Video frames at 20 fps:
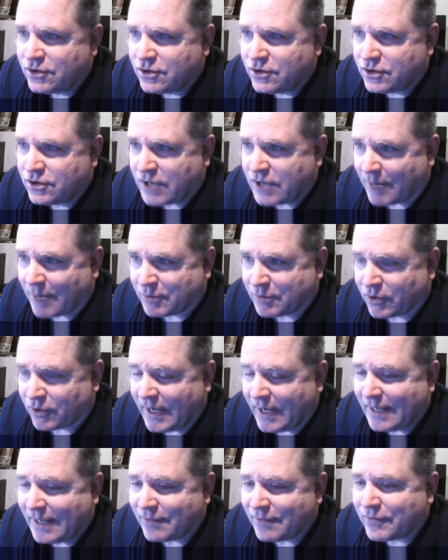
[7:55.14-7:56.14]
chapter
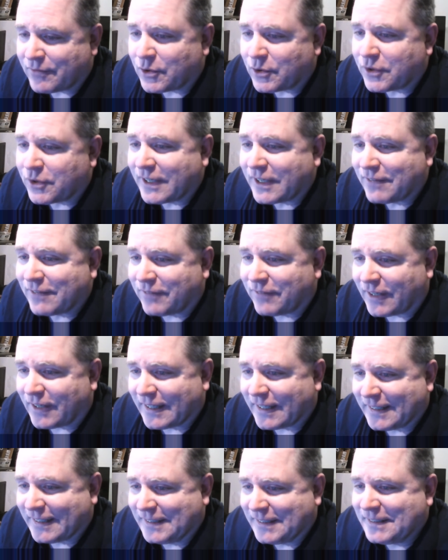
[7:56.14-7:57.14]
8 of 3rd
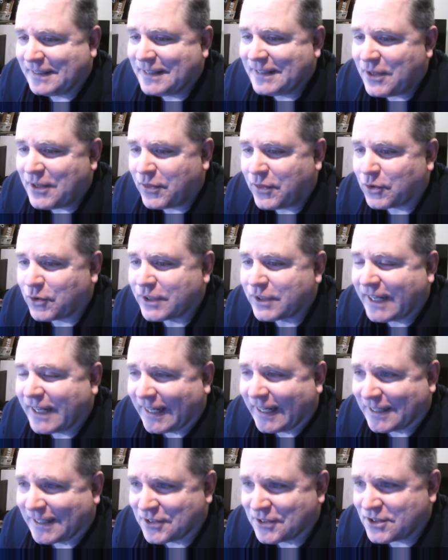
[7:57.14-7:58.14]
Nephi, 3rd
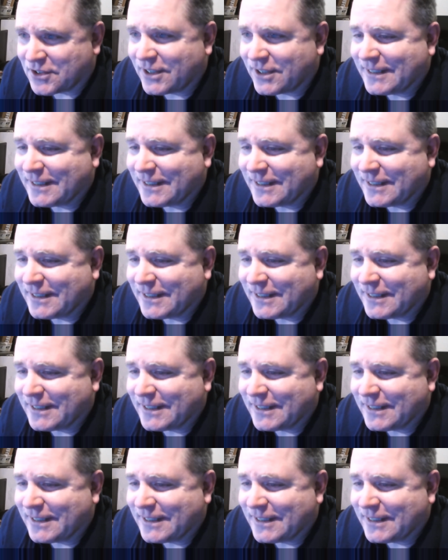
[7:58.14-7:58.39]
Kings.